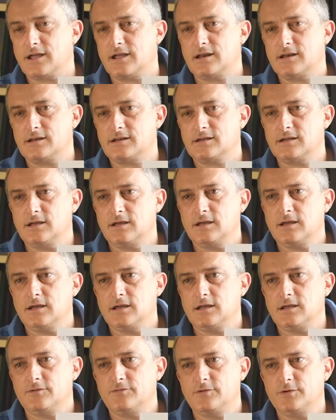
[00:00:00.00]
And
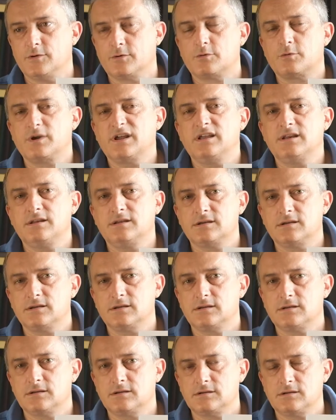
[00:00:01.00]
if you read
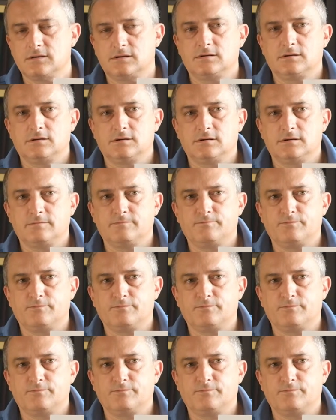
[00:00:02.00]
the